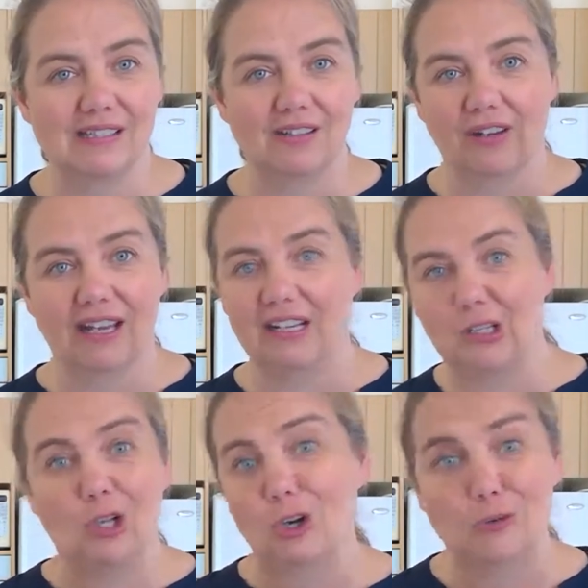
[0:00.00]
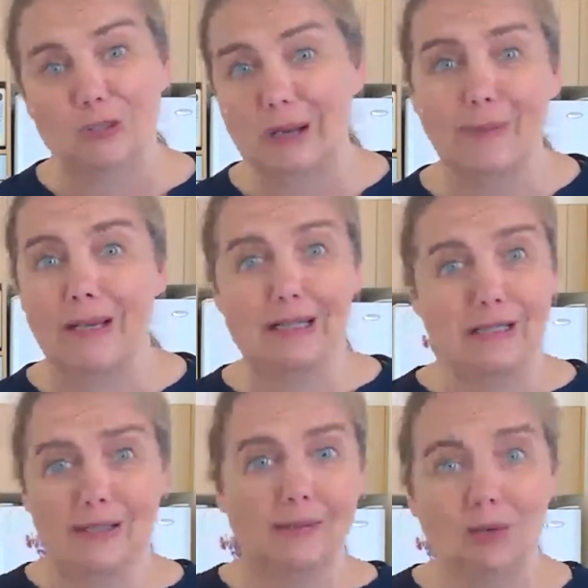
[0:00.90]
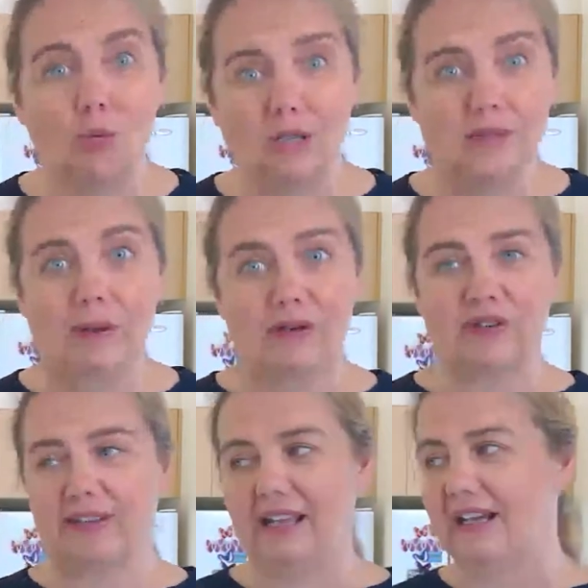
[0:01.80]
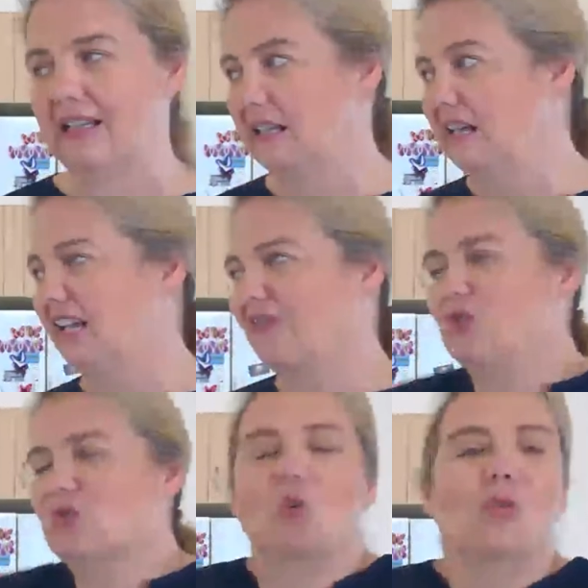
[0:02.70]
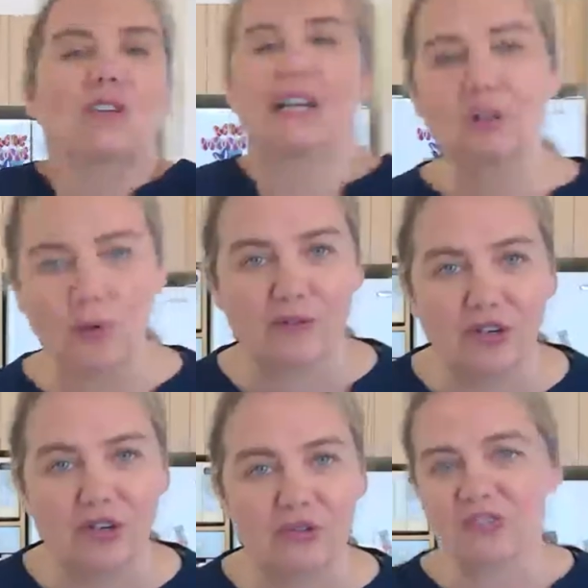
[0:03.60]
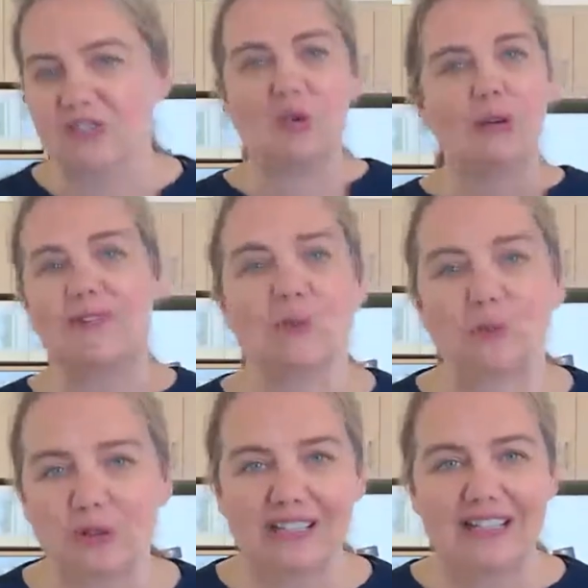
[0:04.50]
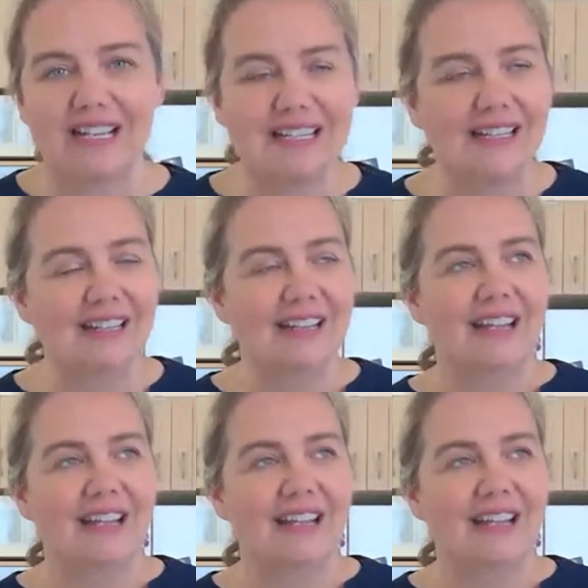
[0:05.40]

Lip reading: Okay, cloves, nutmeg, cinnamon. What's better than that? If you don't like one of those, don't have to put it in.